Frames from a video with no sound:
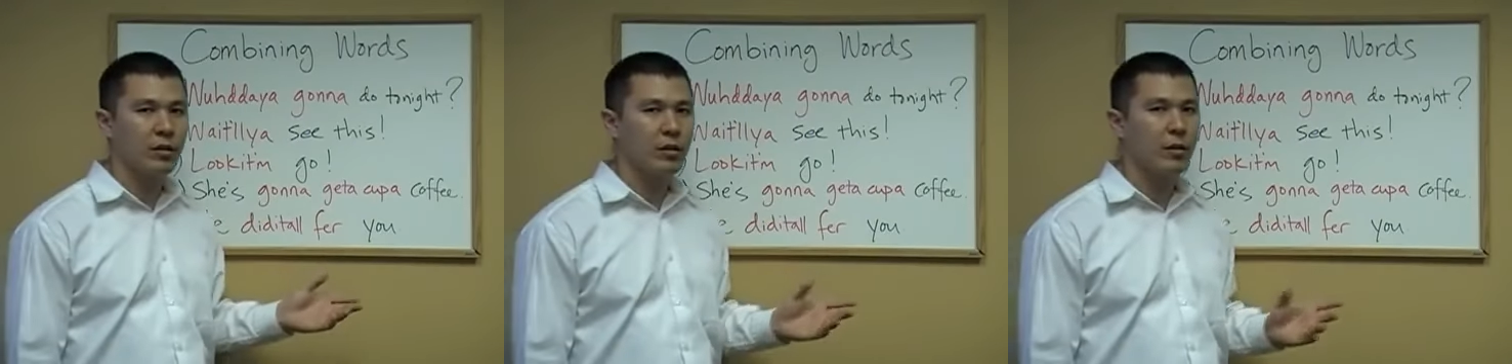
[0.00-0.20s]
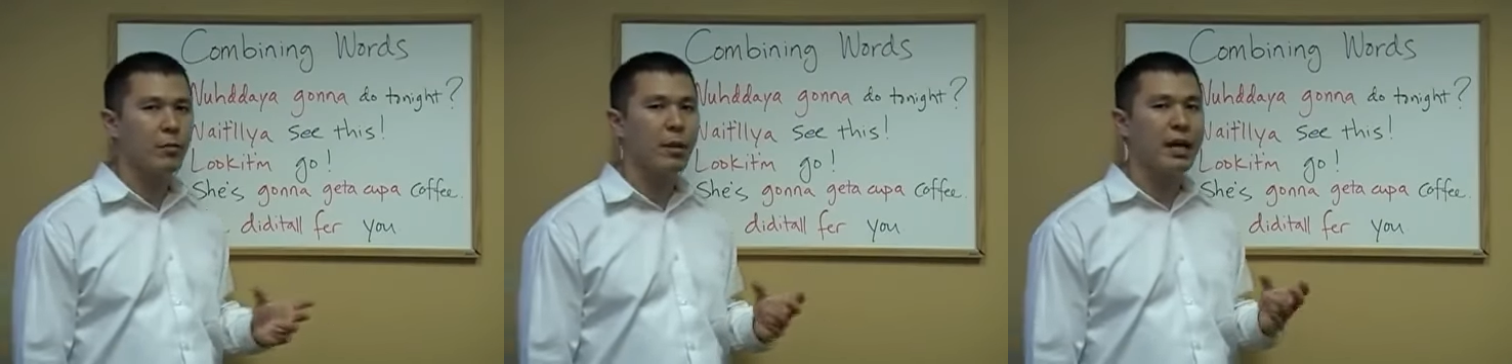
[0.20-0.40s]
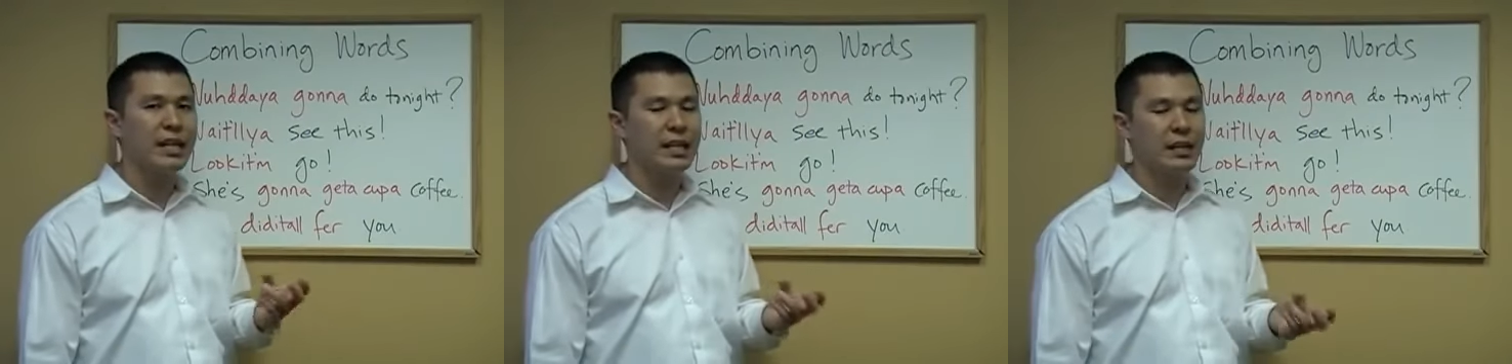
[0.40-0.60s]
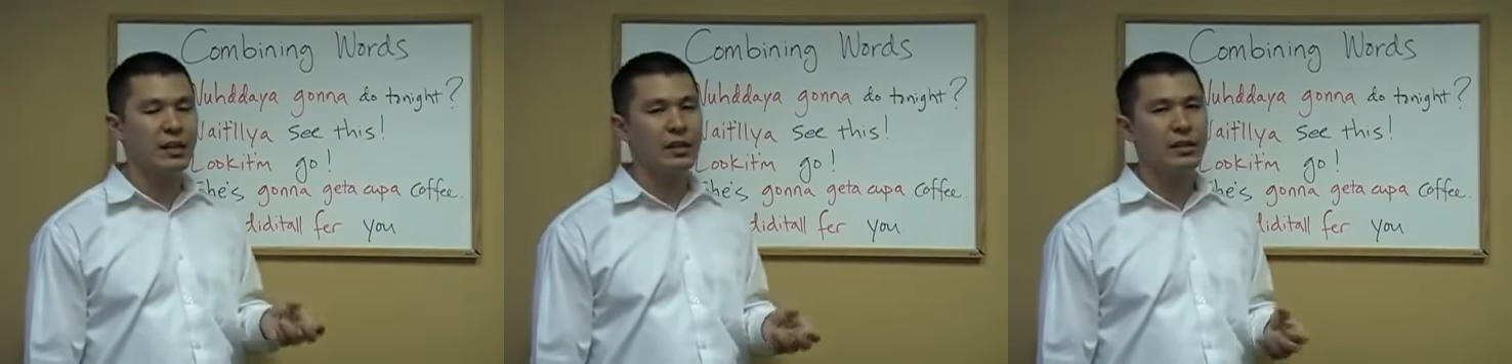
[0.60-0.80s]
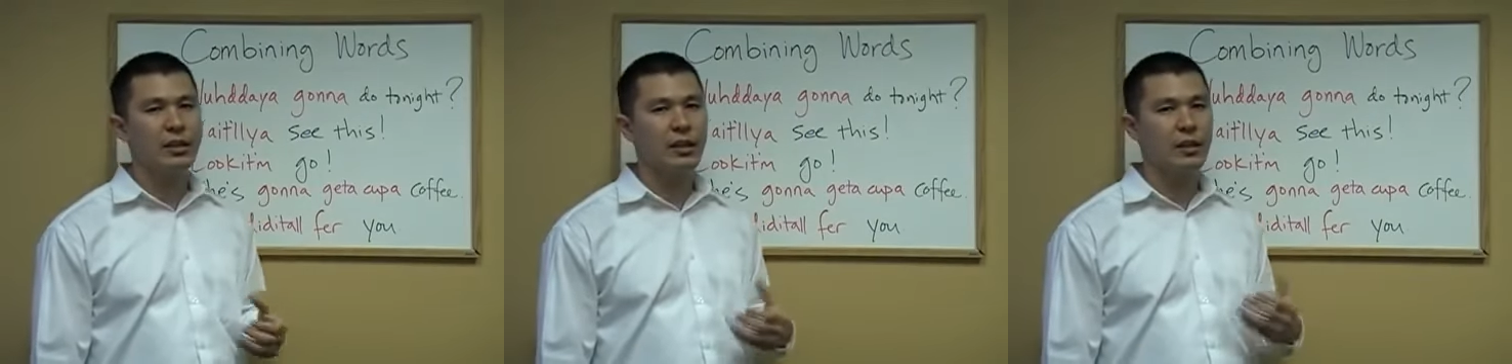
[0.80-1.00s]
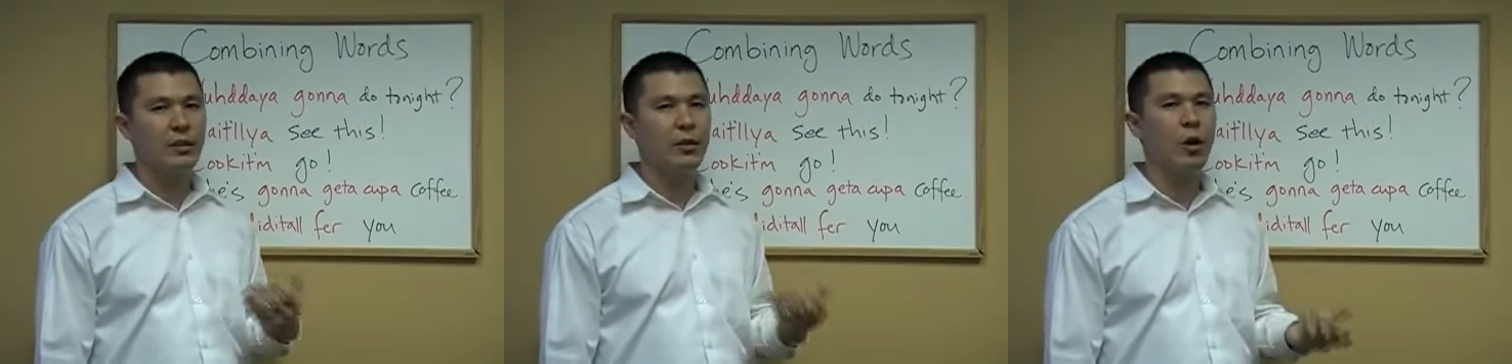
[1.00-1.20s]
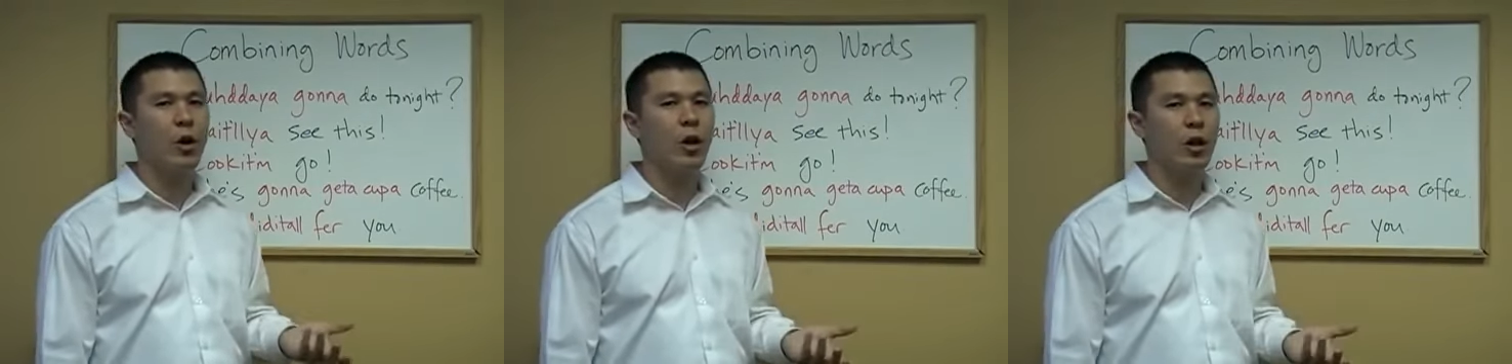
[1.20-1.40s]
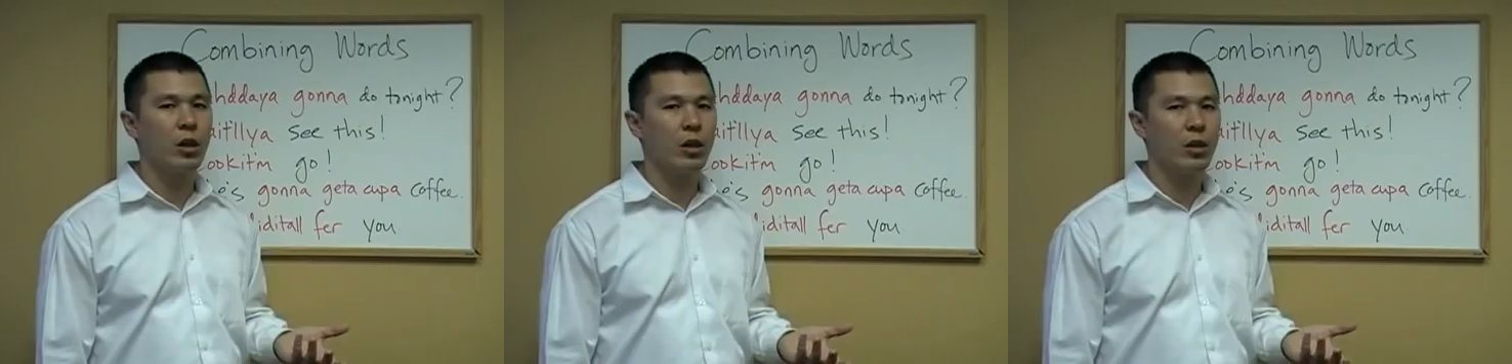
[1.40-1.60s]
Combined that and did it
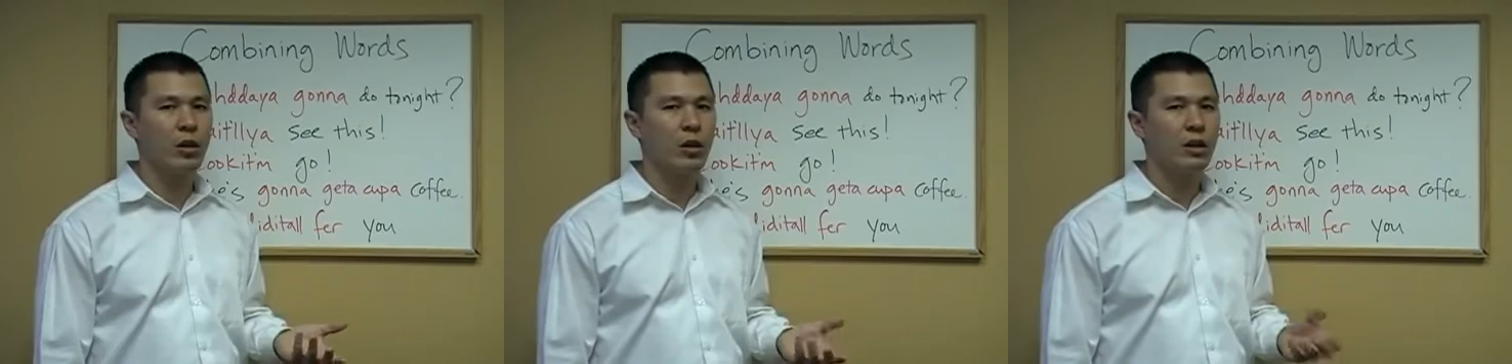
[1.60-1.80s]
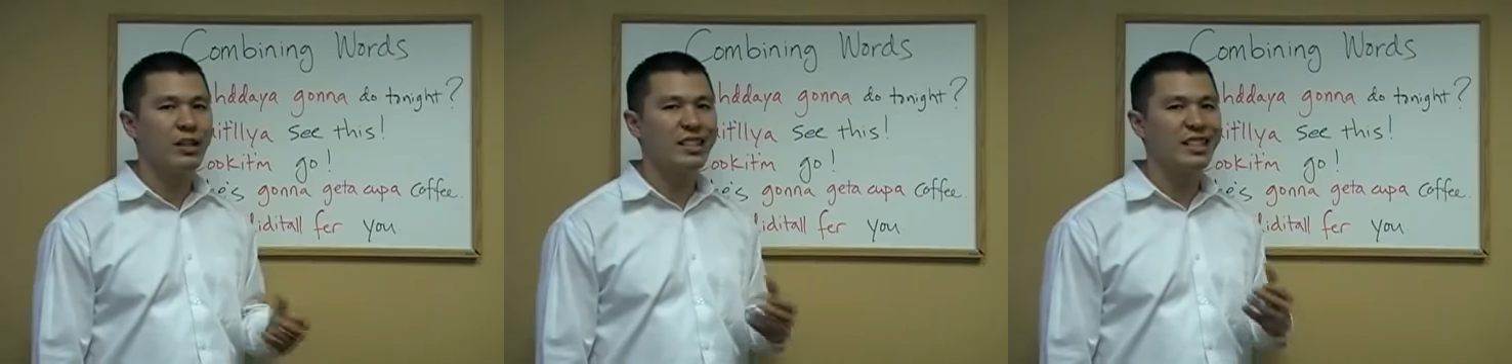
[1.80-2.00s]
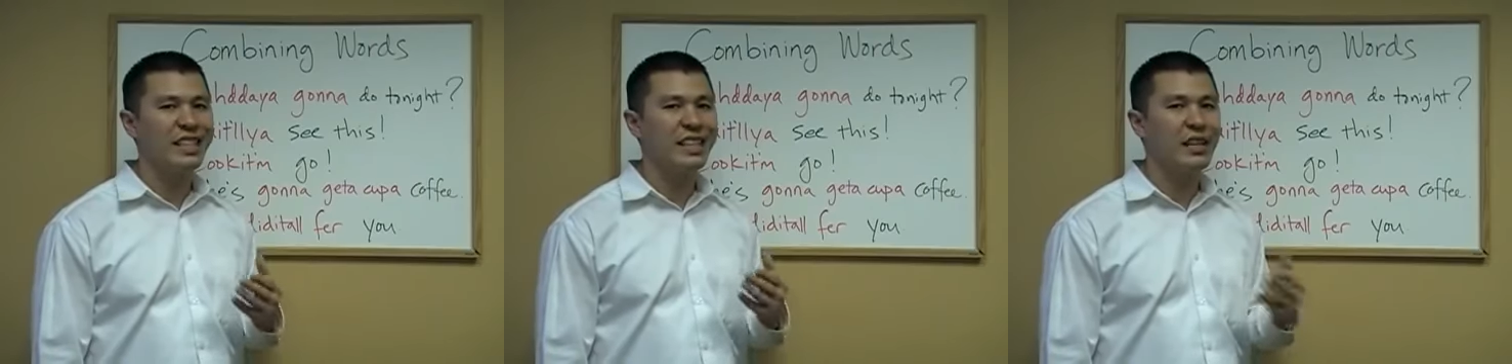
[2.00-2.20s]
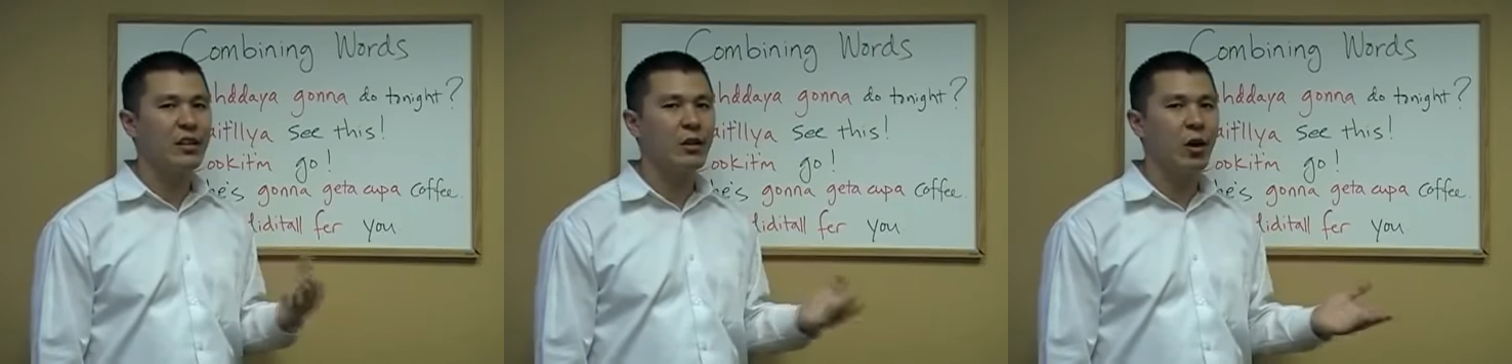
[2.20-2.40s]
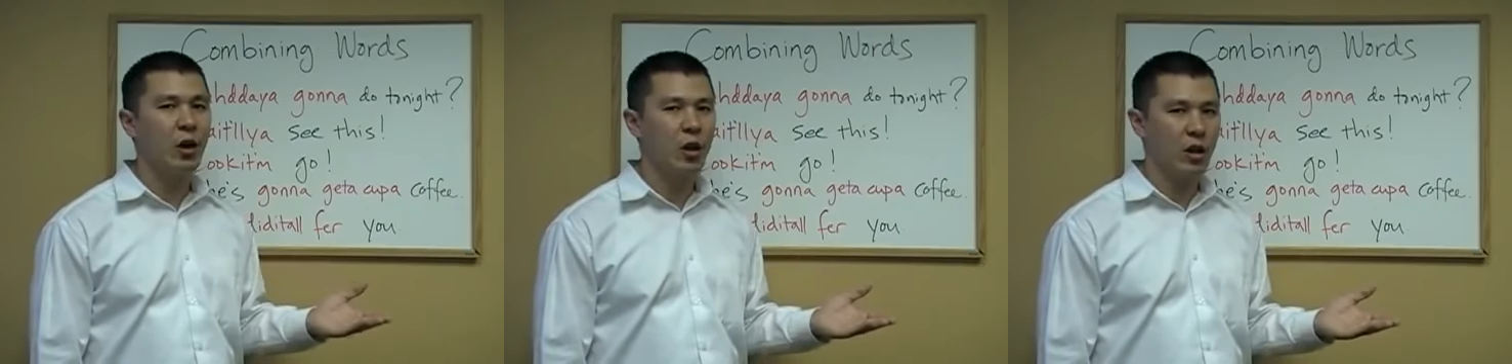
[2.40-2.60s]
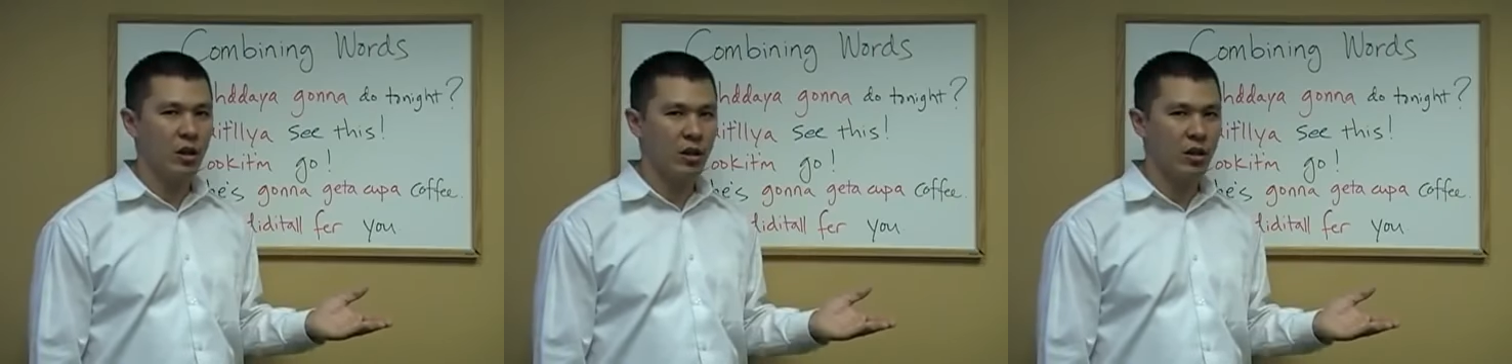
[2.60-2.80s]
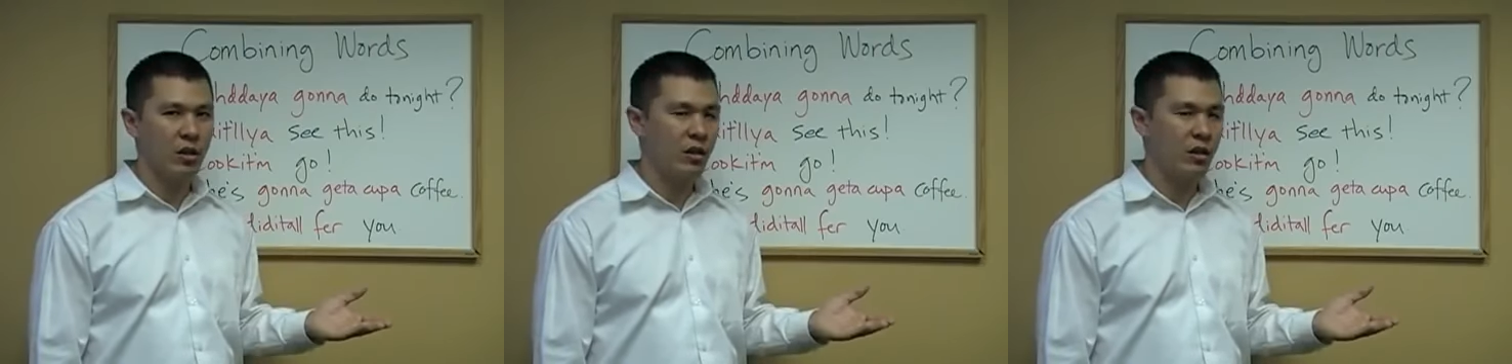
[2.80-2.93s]
all. Did it all.